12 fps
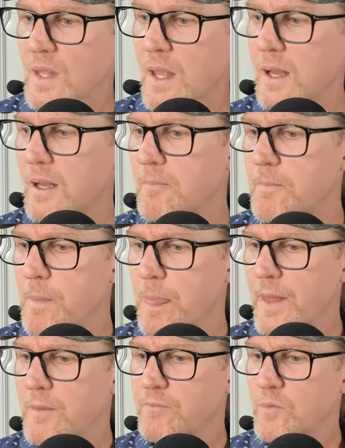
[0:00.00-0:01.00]
um,
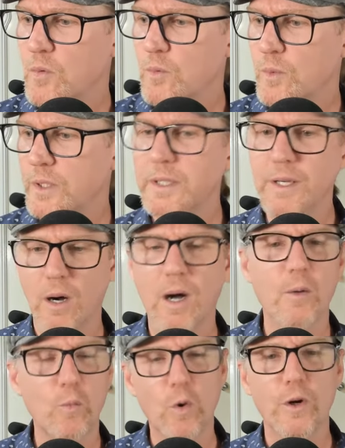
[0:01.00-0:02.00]
really
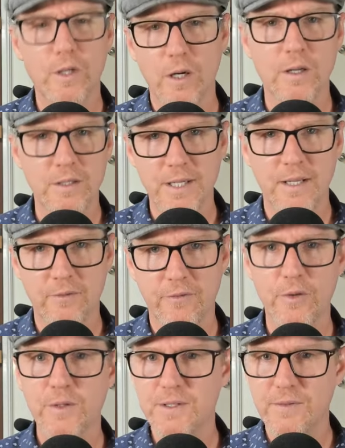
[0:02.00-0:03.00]
high water content
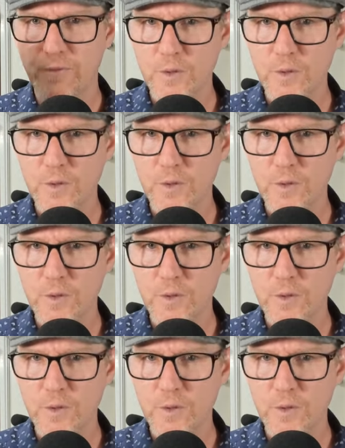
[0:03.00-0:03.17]
foods,